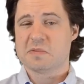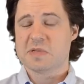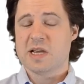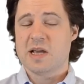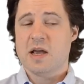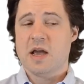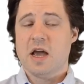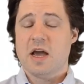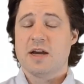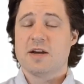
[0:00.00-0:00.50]

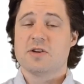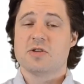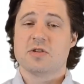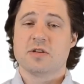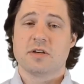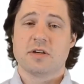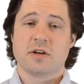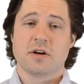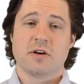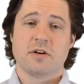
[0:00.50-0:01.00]
I
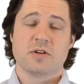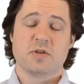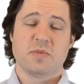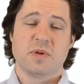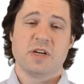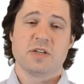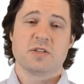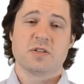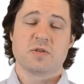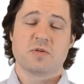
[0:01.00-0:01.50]
usually encourage
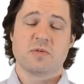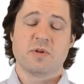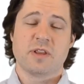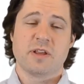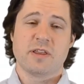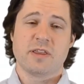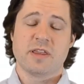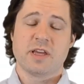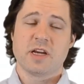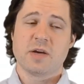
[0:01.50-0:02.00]
patients when
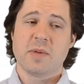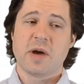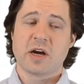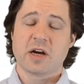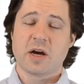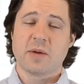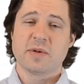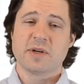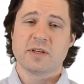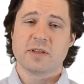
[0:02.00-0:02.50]
they think about
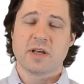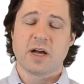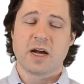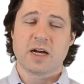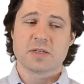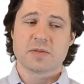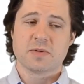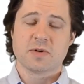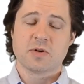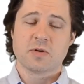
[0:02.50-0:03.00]
coming to the
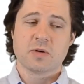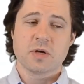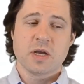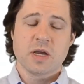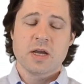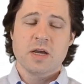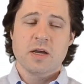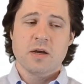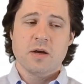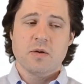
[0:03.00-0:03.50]
hospital,
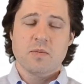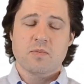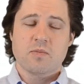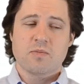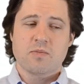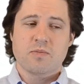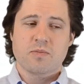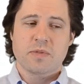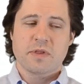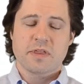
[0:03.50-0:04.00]

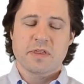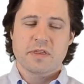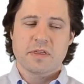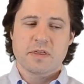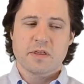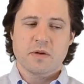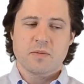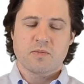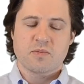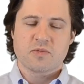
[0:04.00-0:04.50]

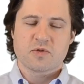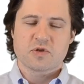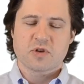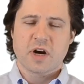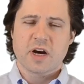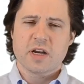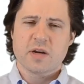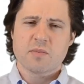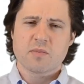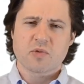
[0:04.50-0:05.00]

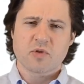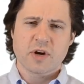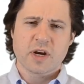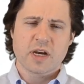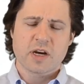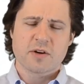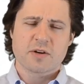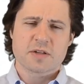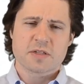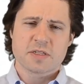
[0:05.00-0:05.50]
try and
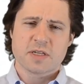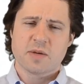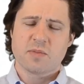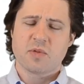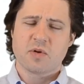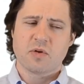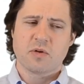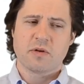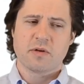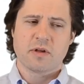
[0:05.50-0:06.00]
bring or
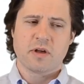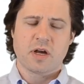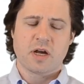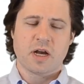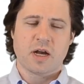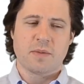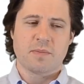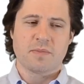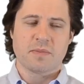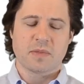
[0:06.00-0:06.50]
assemble
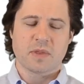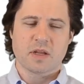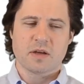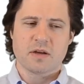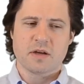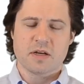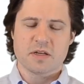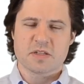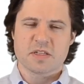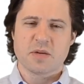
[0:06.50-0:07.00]

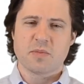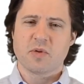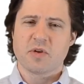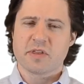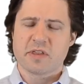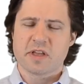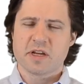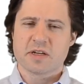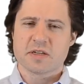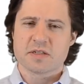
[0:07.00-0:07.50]

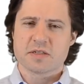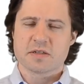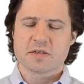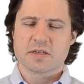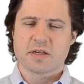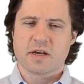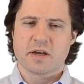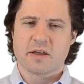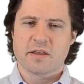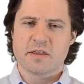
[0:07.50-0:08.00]
things
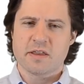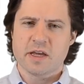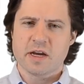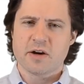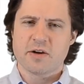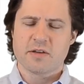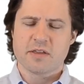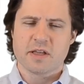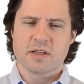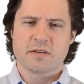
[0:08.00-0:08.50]

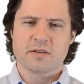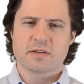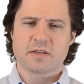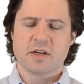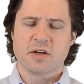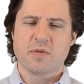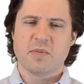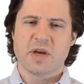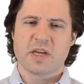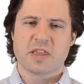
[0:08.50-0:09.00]
there that's
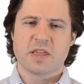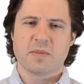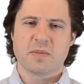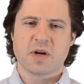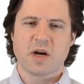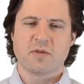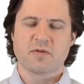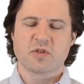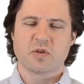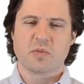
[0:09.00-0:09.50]
going to make them
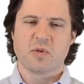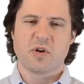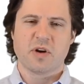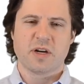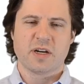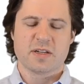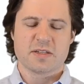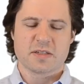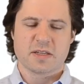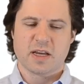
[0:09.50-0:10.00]
comfortable,
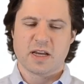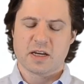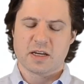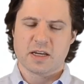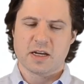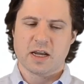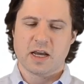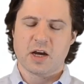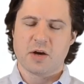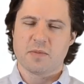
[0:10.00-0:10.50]
and it's
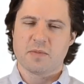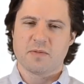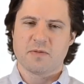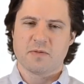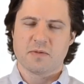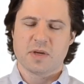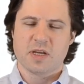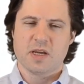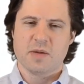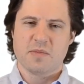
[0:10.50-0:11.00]
going to
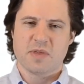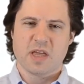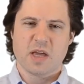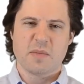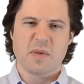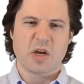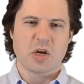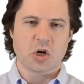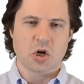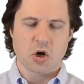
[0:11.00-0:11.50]
help keep
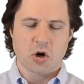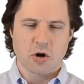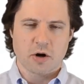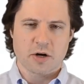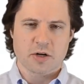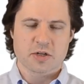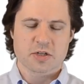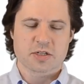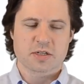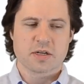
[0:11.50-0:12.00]
them
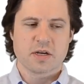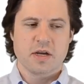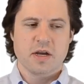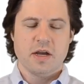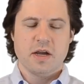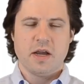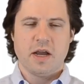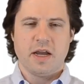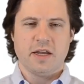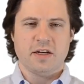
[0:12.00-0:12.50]
encouraged
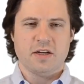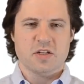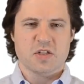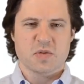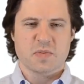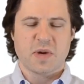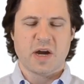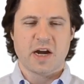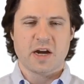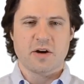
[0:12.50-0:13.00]
and
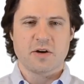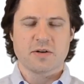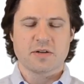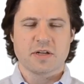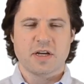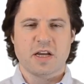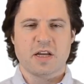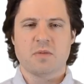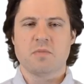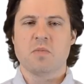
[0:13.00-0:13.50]

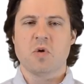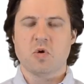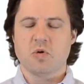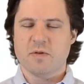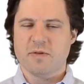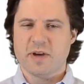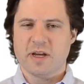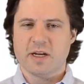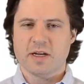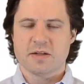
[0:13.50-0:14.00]
inspired and
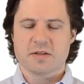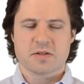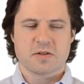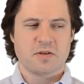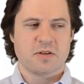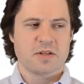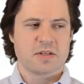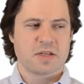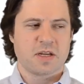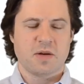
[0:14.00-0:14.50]
motivated.
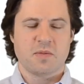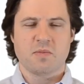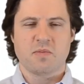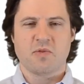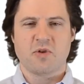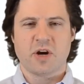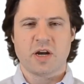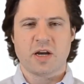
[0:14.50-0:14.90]
So this can